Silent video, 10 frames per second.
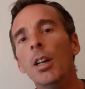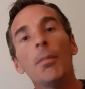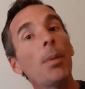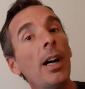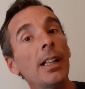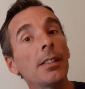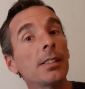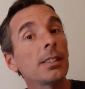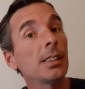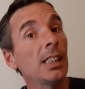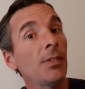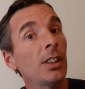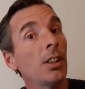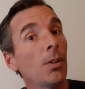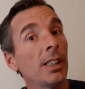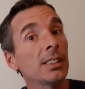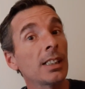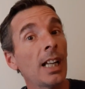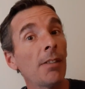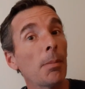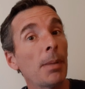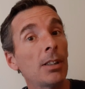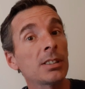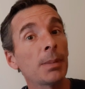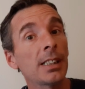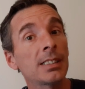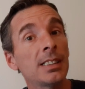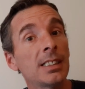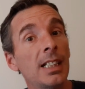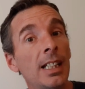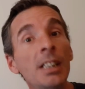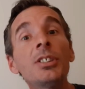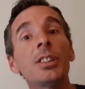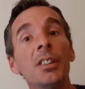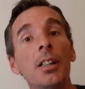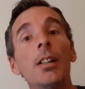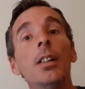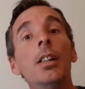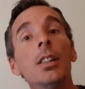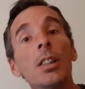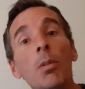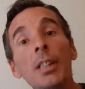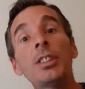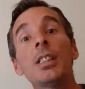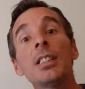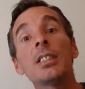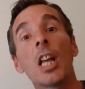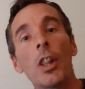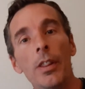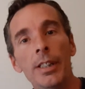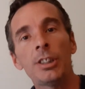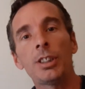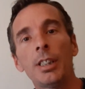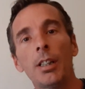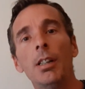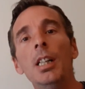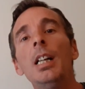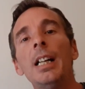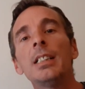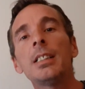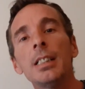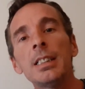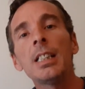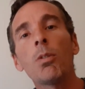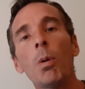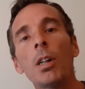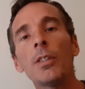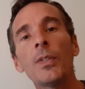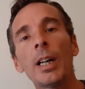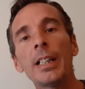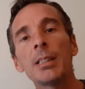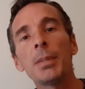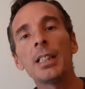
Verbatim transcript: But even though he's going to have a bounce-back season next year, the question is this year. And does he qualify to be